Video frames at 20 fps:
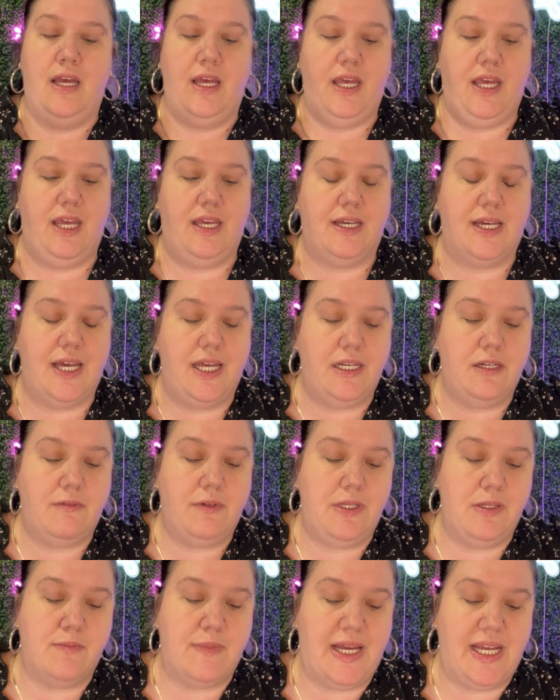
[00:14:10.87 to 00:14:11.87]
It kind of
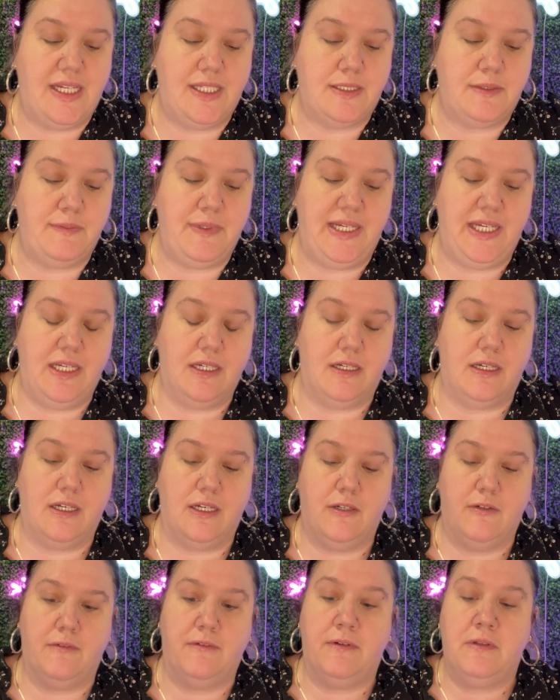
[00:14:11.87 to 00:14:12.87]
reminds me
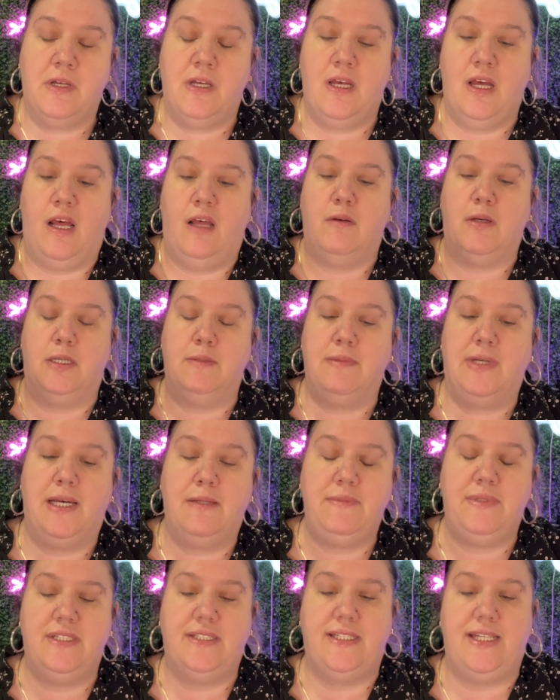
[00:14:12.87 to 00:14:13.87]
of, my
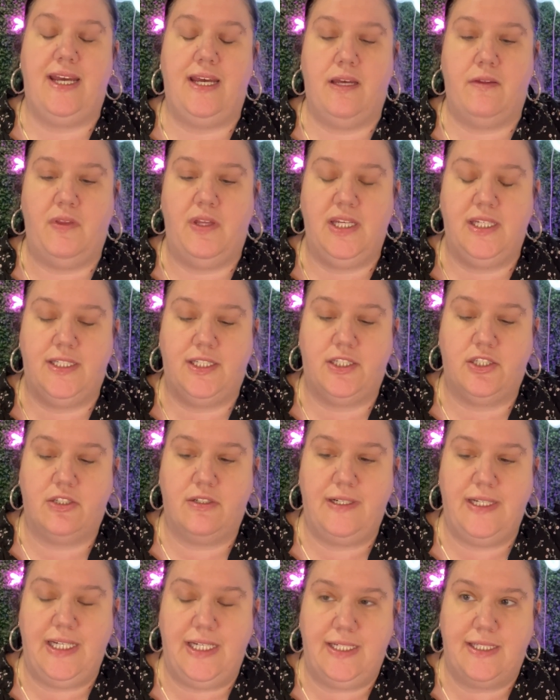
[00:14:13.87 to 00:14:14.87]
mom used to have these
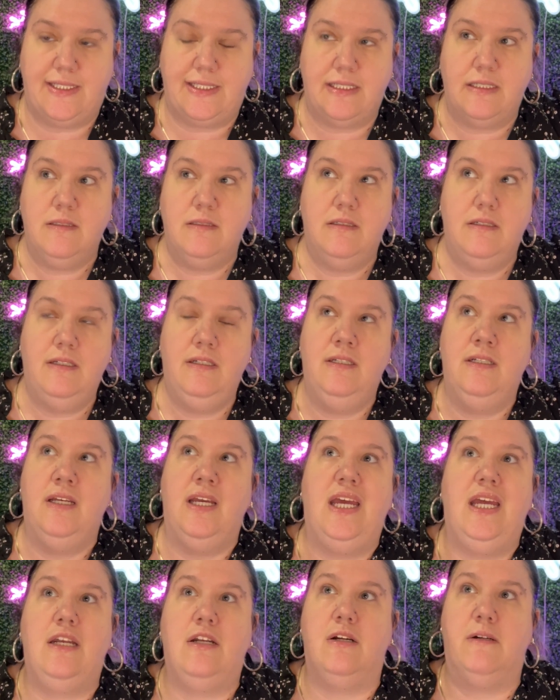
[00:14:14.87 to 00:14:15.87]
trees
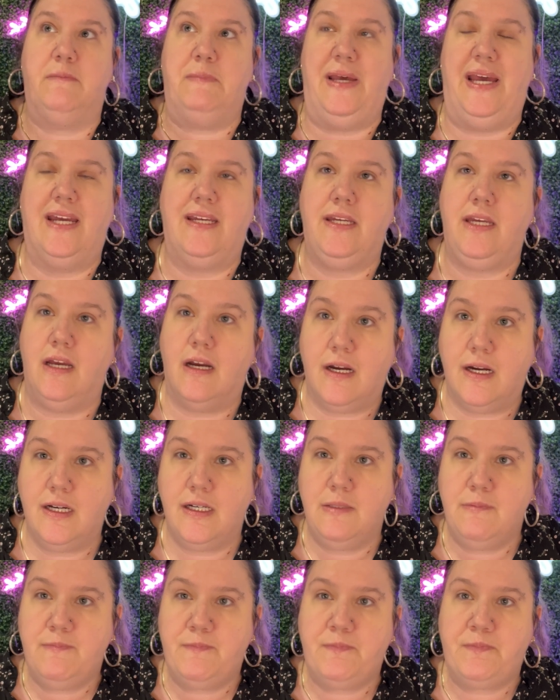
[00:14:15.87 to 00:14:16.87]
in her
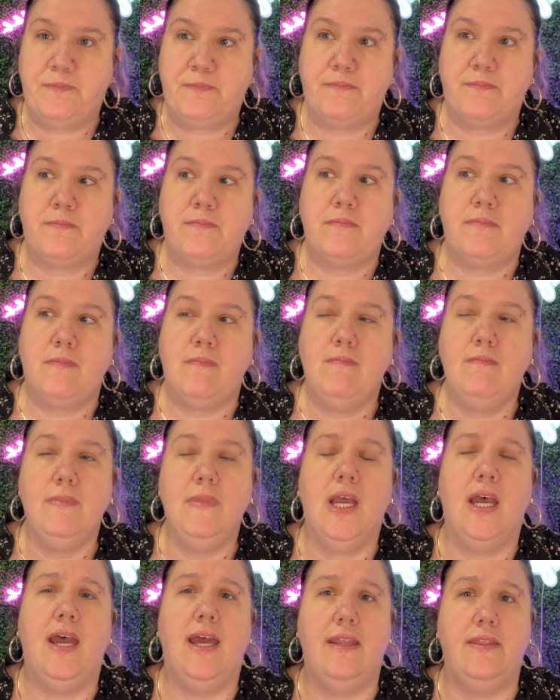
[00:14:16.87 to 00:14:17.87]
backyard,
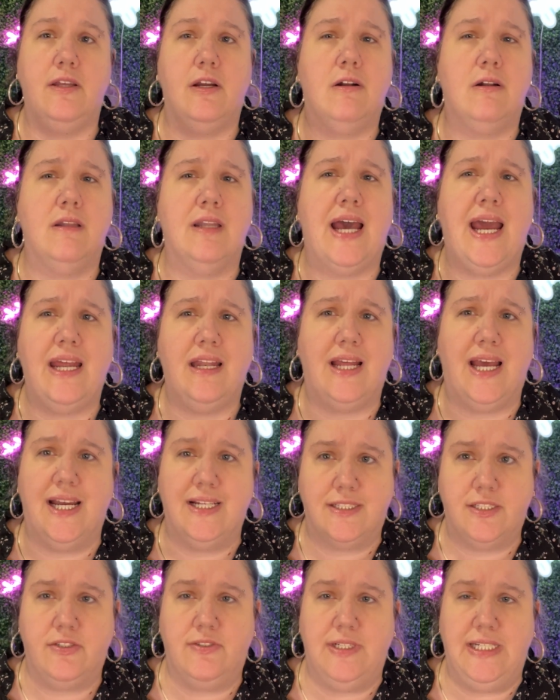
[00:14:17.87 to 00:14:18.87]
and they're
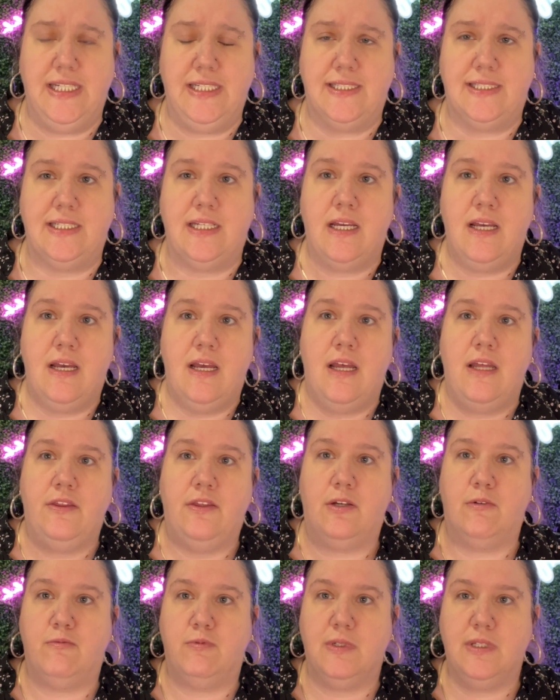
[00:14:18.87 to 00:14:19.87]
lilac trees.
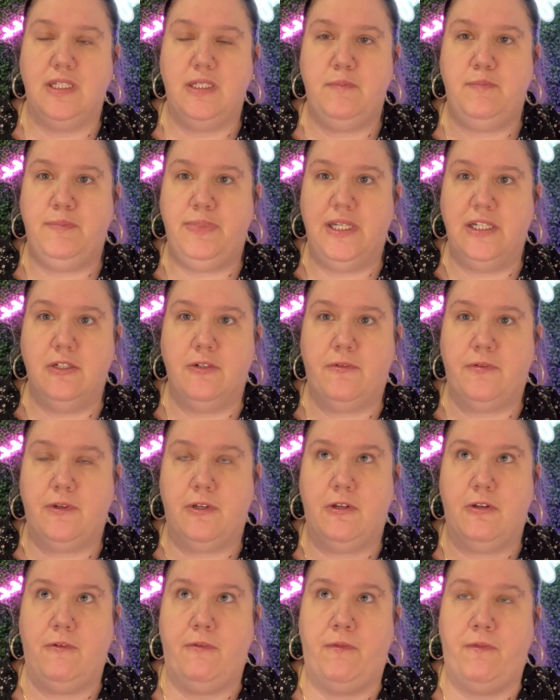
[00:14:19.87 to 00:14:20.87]
They're really
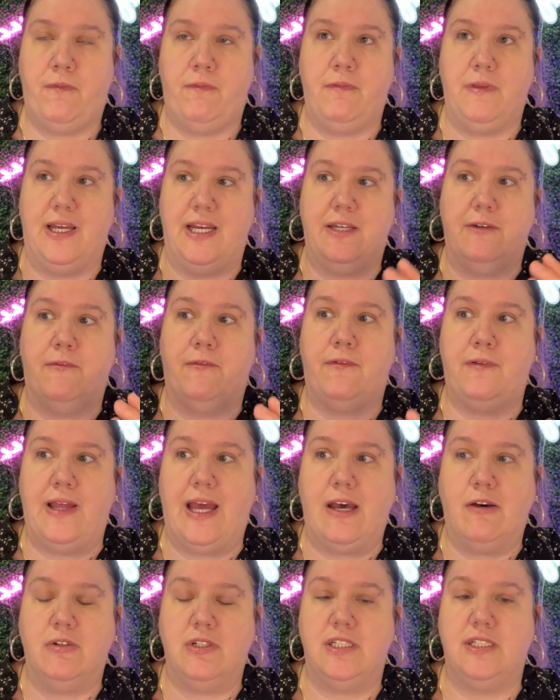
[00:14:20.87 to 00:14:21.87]
beautiful, like
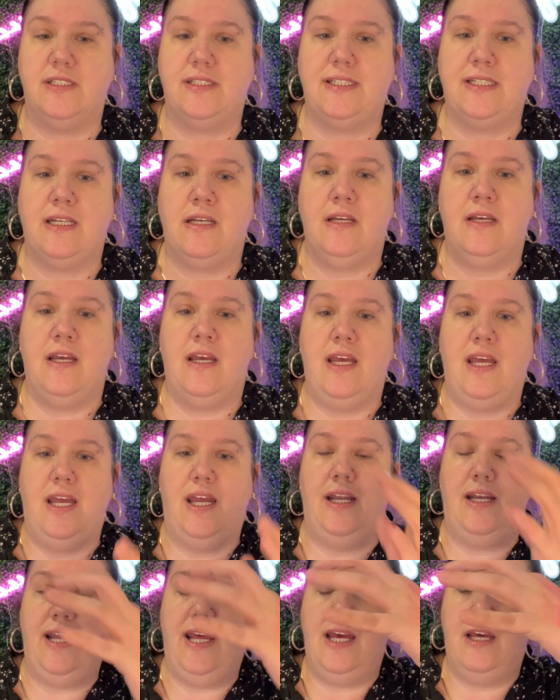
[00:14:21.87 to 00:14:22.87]
flowers,
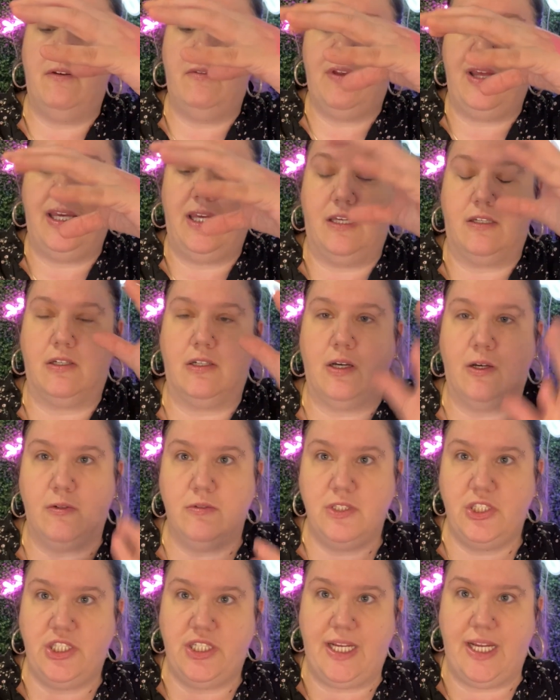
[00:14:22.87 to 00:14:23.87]
and they have like a
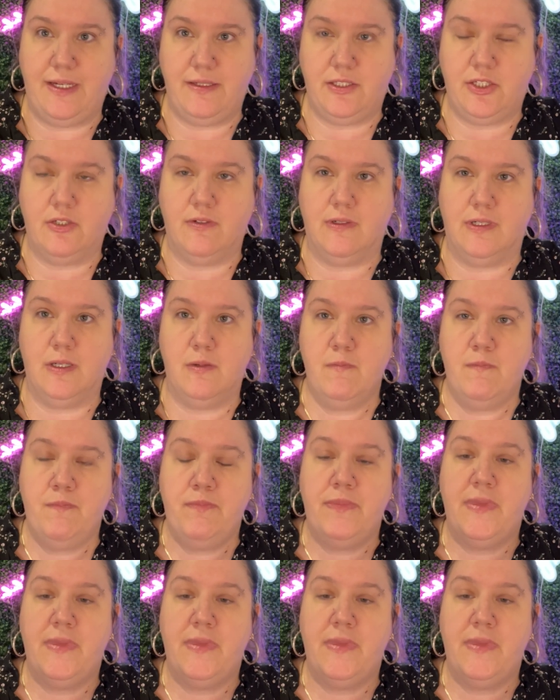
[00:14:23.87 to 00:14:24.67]
cone shape to them.